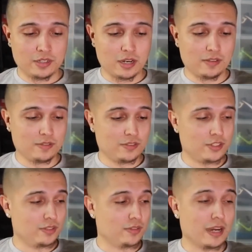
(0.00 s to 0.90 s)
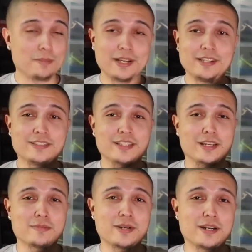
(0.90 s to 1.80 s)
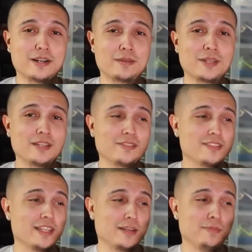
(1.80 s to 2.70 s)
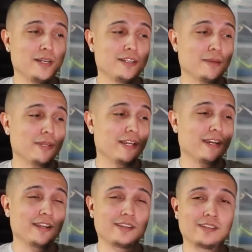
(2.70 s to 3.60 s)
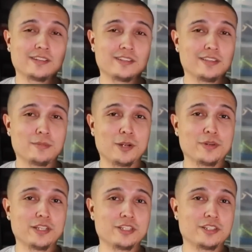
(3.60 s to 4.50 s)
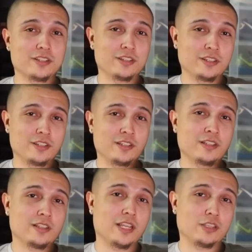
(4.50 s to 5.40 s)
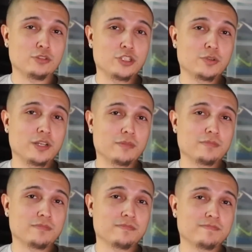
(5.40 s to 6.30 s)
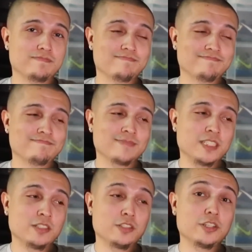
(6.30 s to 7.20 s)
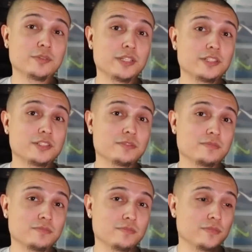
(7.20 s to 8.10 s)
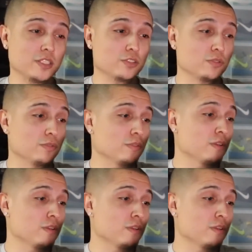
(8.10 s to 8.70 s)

I love this shoe. I might need a second pair, and I'm not even a second pair type of guy because I'm not rich like you, Showtime. You're rich. It's cool.